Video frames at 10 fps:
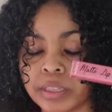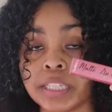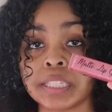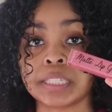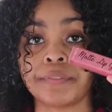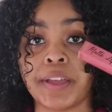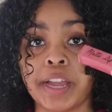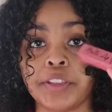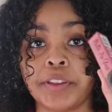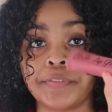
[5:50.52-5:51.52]
This is a
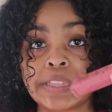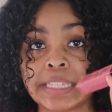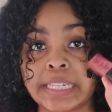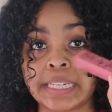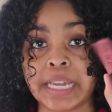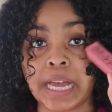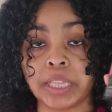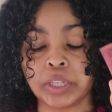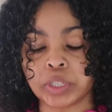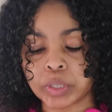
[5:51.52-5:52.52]
value of
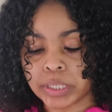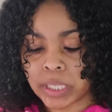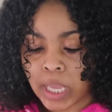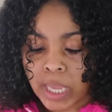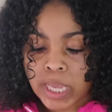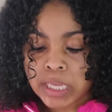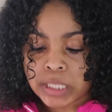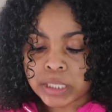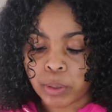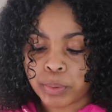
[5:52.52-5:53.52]
$10.
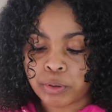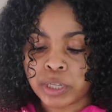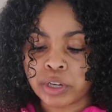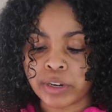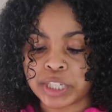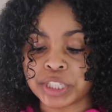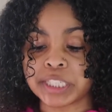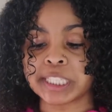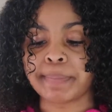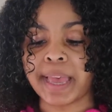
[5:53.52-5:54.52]
So Beauty
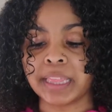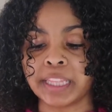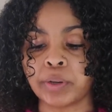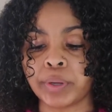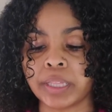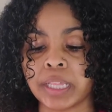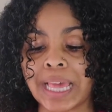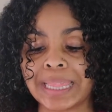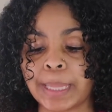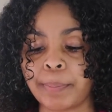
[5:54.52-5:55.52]
Creations matte liquid
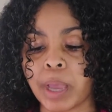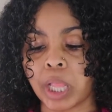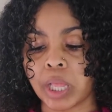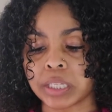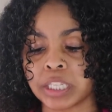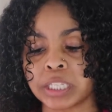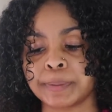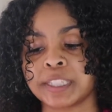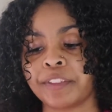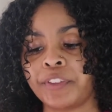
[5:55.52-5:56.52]
lip gloss is
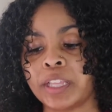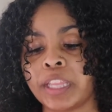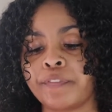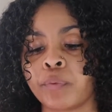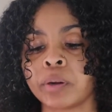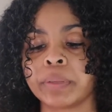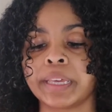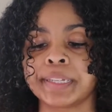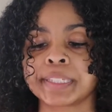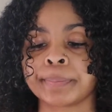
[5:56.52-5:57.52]
specifically
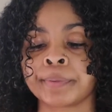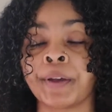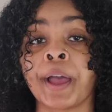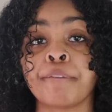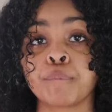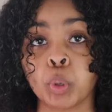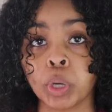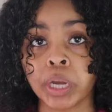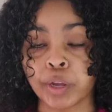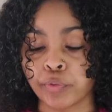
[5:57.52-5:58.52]
formulated to provide
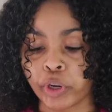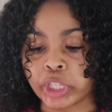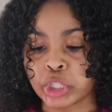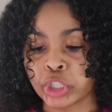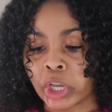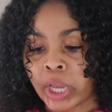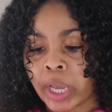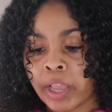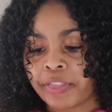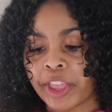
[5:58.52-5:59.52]
full coverage
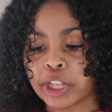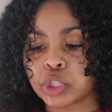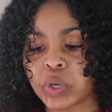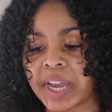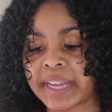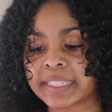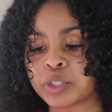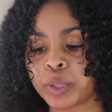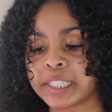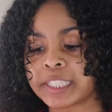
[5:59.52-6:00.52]
that dries
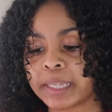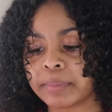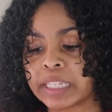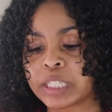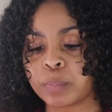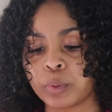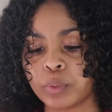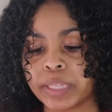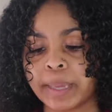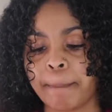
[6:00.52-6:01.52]
to a seamless,
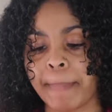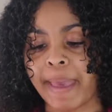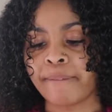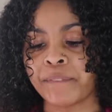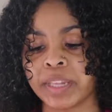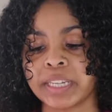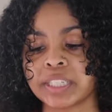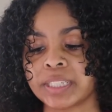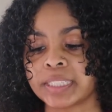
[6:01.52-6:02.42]
smooth, and matte finish.